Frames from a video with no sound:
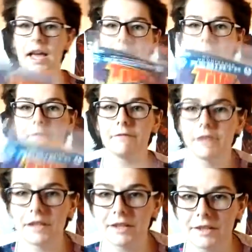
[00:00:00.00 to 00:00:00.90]
have
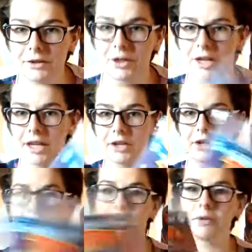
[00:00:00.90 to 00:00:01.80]
these 3
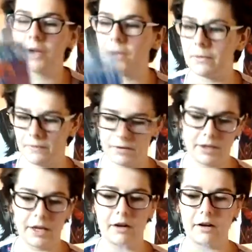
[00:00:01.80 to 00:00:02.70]
issues of,
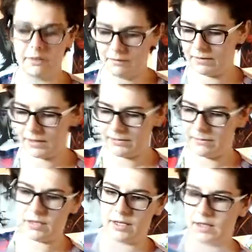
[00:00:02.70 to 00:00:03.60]
they are
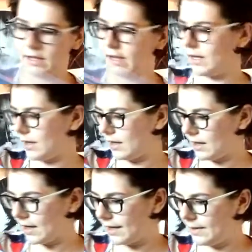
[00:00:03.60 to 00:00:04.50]
even in like a
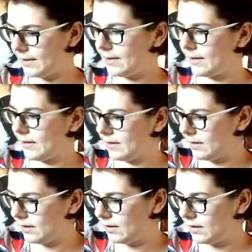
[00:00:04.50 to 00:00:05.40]
nice
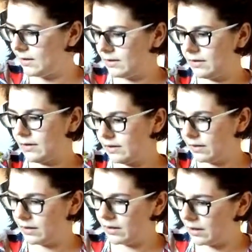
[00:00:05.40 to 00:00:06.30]

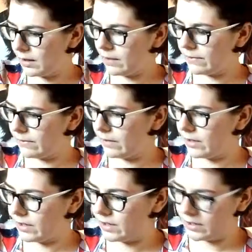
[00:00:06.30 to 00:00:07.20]

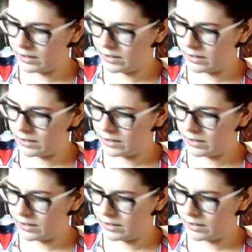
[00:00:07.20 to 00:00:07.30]
covering